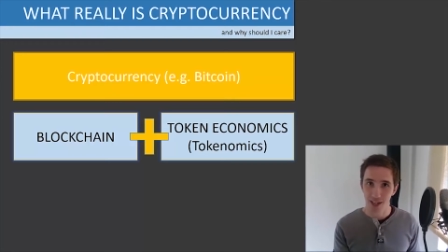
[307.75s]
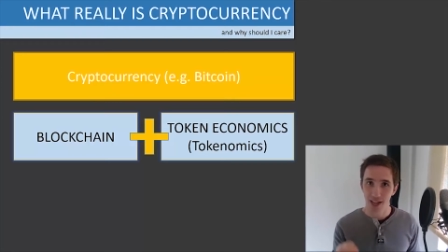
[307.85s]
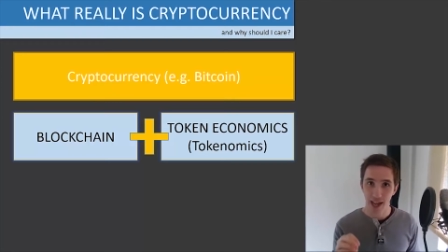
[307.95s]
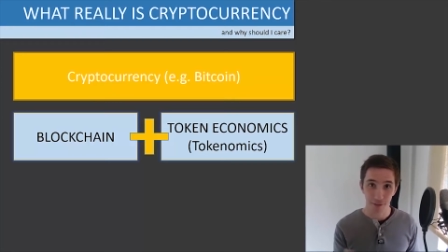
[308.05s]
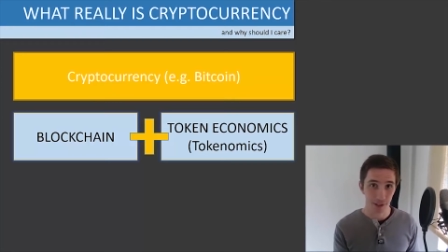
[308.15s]

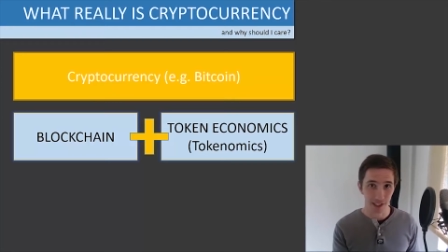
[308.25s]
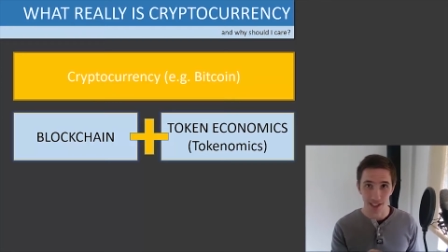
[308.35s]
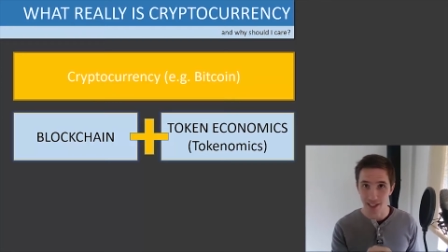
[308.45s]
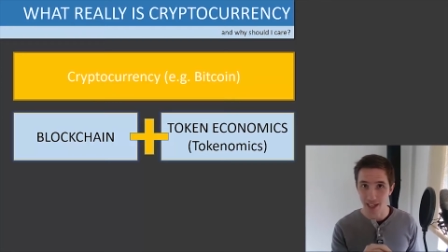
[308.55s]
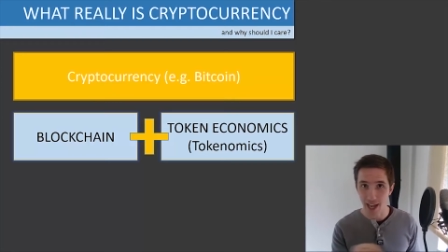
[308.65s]
heavily
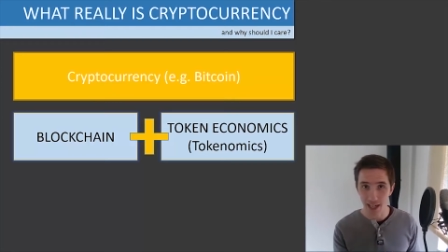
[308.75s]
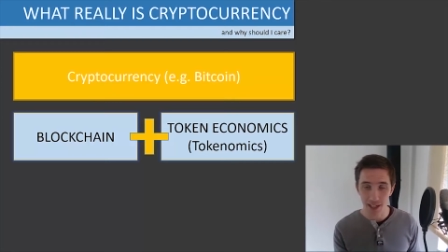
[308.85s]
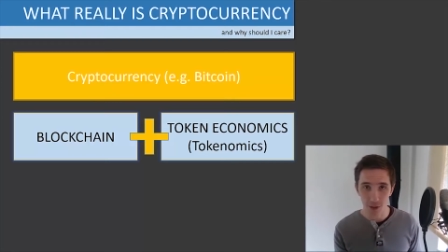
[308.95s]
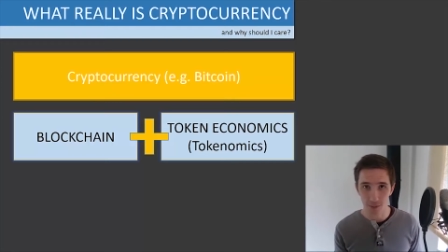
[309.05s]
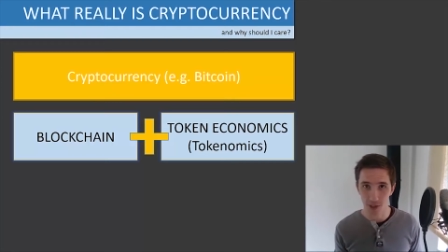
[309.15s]
in any
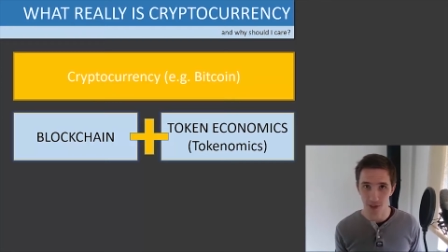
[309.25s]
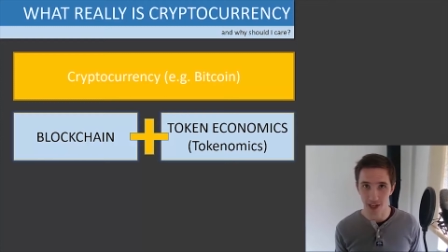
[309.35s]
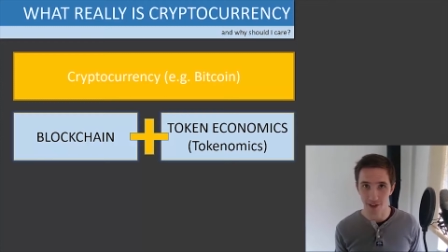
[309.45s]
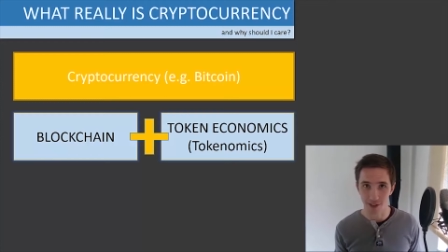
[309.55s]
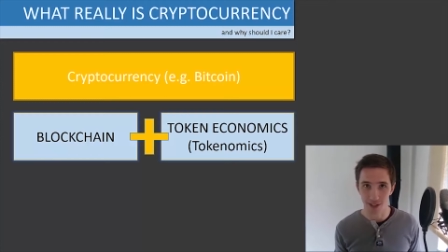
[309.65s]

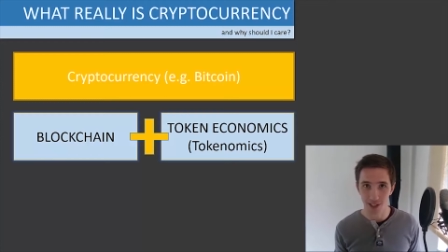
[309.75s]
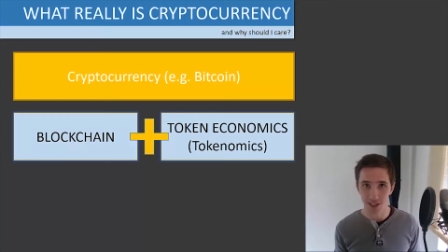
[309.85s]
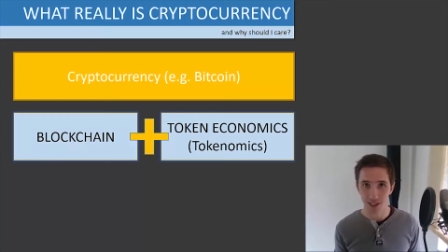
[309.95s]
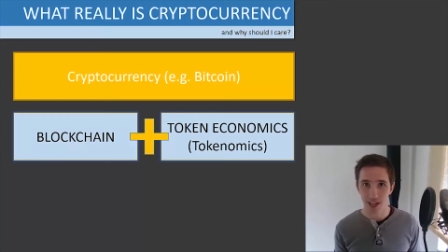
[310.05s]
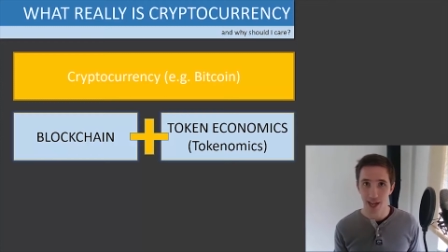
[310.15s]
cryptocurrency